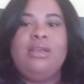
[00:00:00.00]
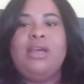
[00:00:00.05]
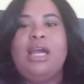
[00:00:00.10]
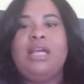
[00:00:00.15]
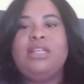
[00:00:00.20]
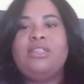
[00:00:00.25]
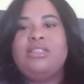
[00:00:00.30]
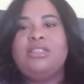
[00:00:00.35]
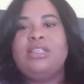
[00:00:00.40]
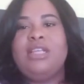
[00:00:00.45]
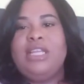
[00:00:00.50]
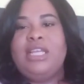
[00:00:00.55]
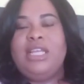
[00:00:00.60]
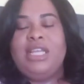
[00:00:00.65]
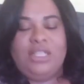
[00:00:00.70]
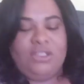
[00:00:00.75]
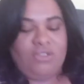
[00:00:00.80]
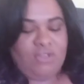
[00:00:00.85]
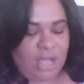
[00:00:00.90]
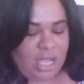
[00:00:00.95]
I just let it
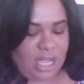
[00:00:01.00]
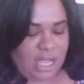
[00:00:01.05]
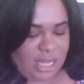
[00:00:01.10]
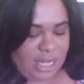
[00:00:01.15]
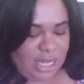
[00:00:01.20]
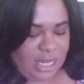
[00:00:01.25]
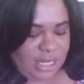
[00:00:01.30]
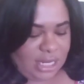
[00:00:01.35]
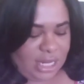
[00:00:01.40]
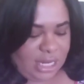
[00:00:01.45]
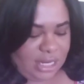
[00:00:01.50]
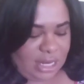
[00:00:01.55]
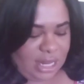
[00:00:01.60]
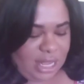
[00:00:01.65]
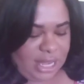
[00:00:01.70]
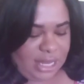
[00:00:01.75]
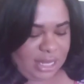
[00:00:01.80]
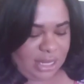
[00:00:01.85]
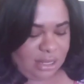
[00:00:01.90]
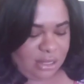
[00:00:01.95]
air dry and then
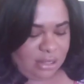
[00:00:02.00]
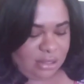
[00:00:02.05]
like